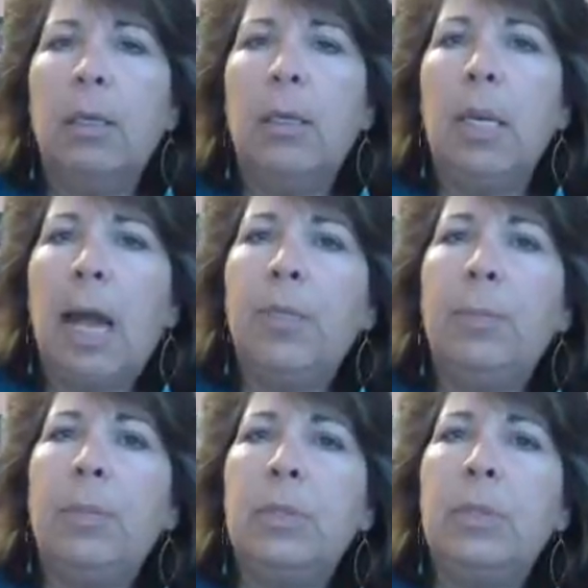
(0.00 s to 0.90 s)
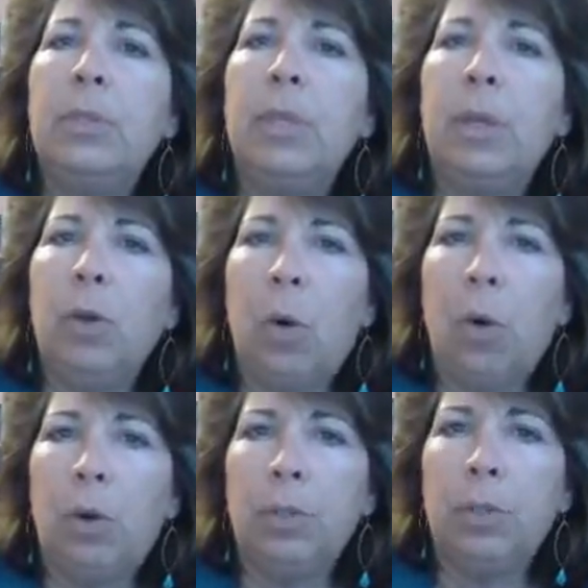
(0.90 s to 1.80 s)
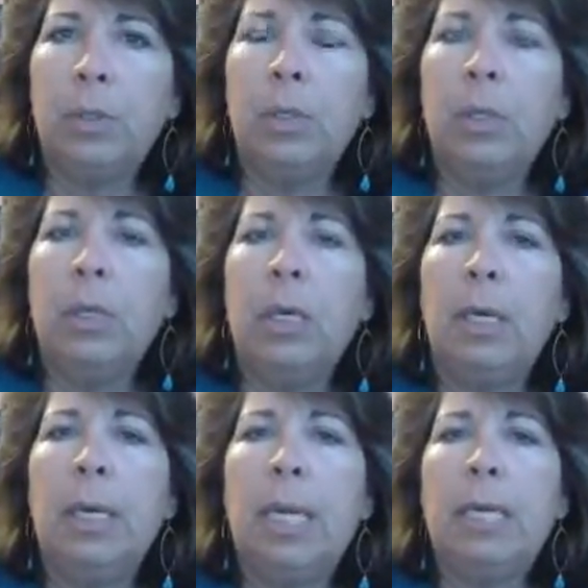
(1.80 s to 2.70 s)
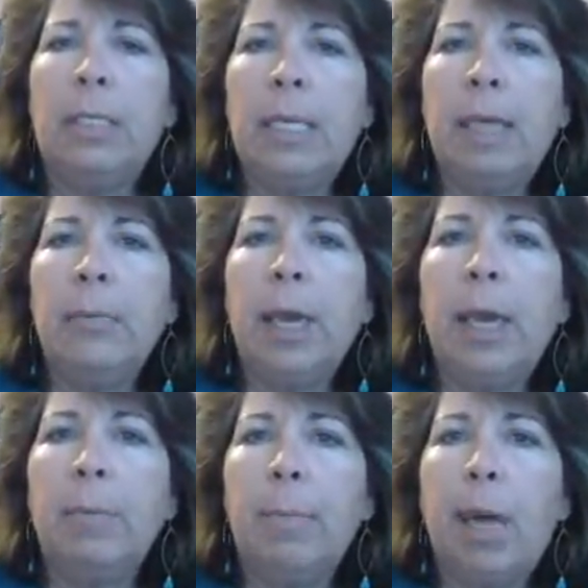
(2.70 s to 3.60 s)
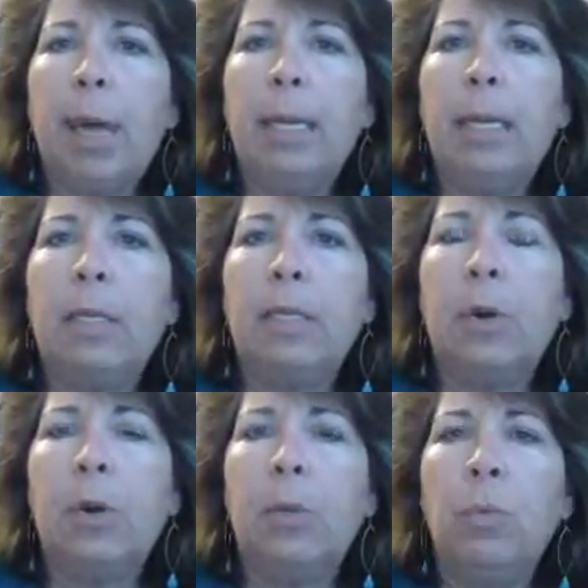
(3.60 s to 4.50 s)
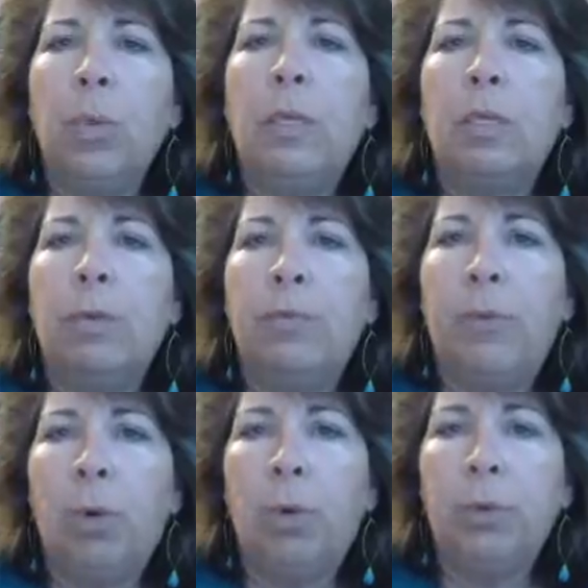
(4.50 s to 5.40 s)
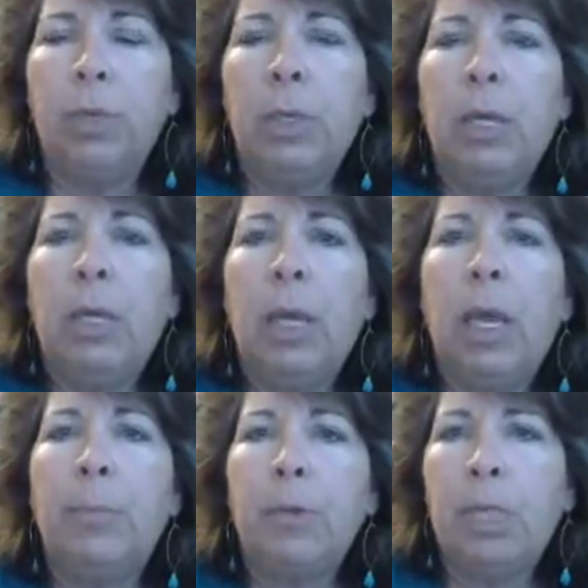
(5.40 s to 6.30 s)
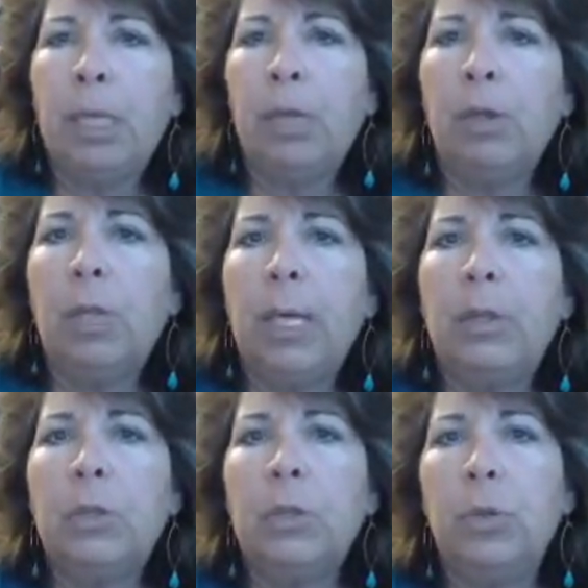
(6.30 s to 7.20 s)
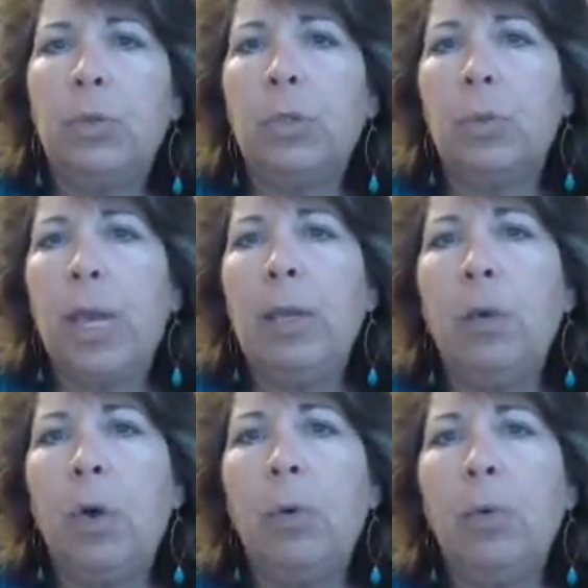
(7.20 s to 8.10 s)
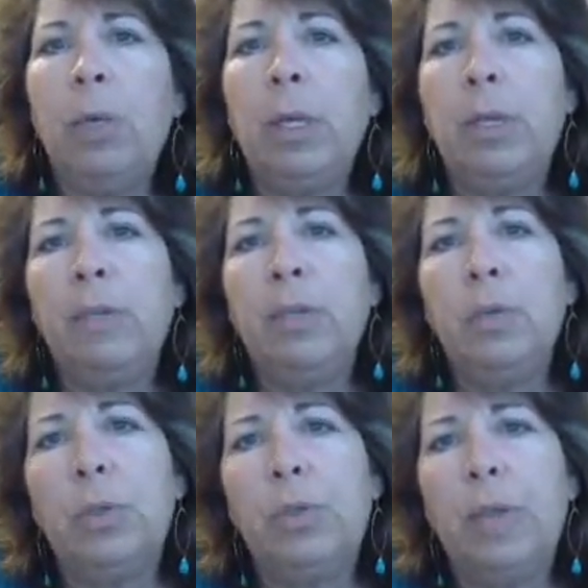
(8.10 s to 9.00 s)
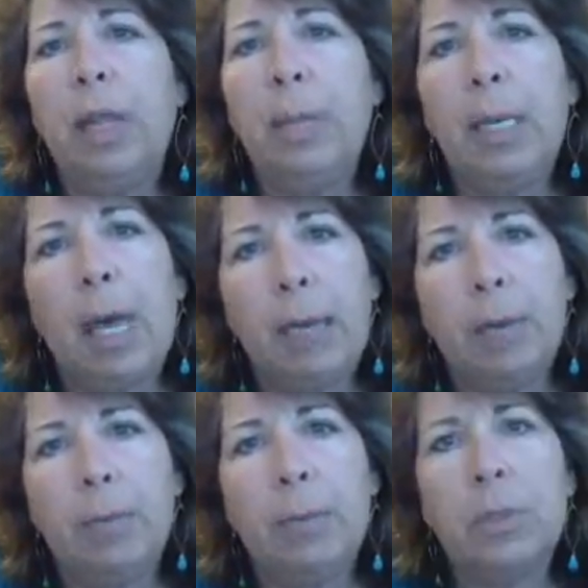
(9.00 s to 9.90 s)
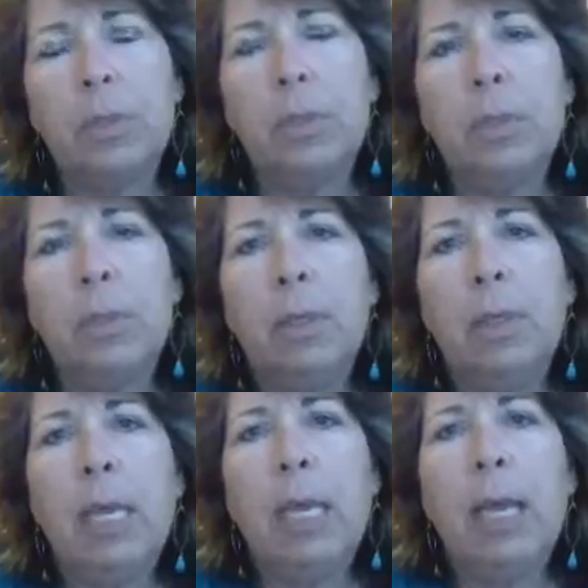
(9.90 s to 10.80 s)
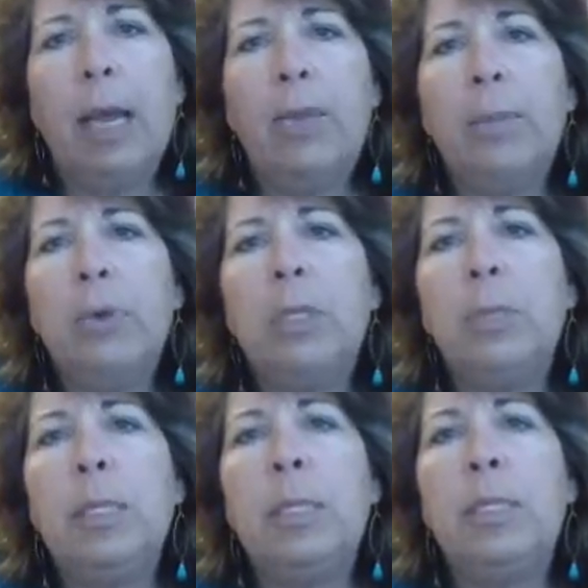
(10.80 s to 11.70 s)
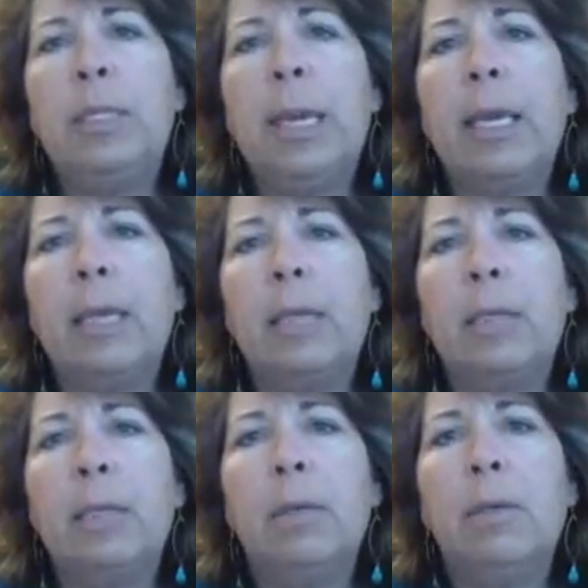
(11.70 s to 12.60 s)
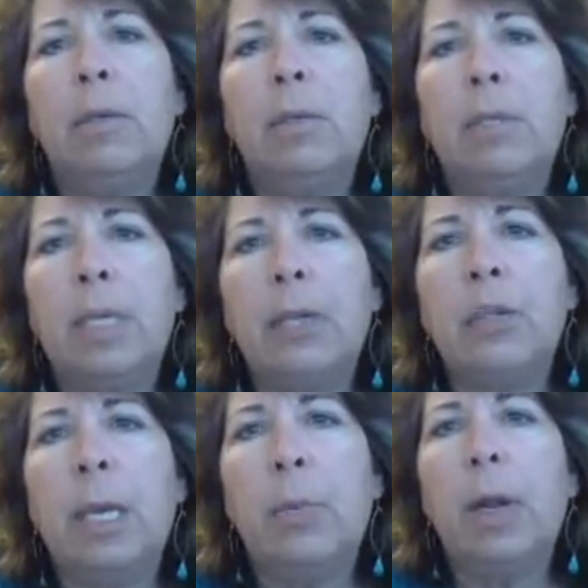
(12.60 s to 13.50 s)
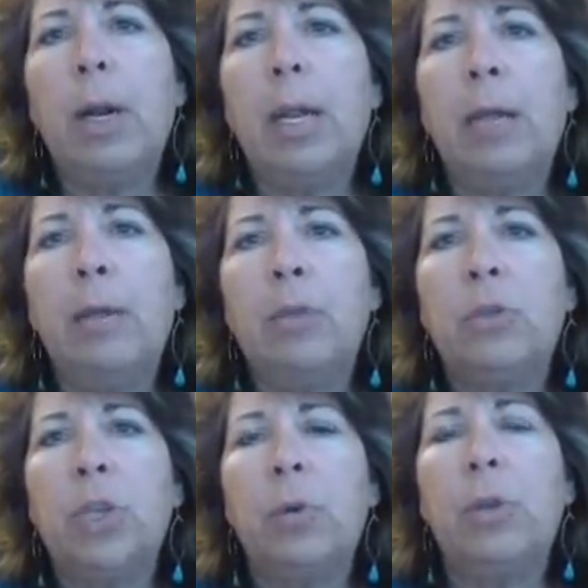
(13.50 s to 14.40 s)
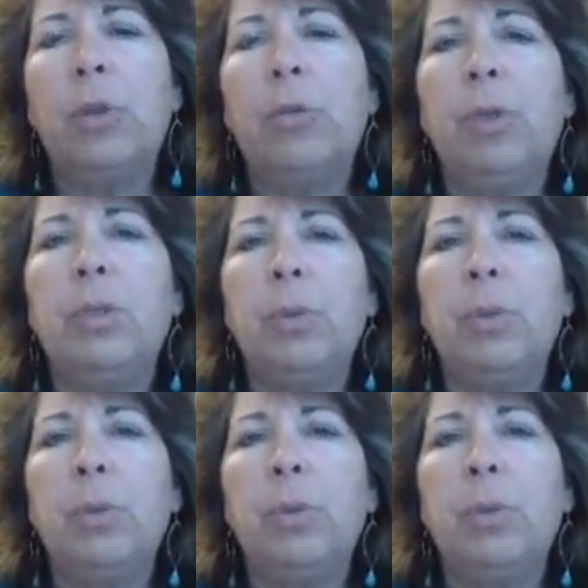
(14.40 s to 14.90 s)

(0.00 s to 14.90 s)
not the position that you hold. And I'd like to keep that in mind as our weeks unfold, and particularly as you look to write your own individual development items. And that brings me to the second discussion I wanted to share with you this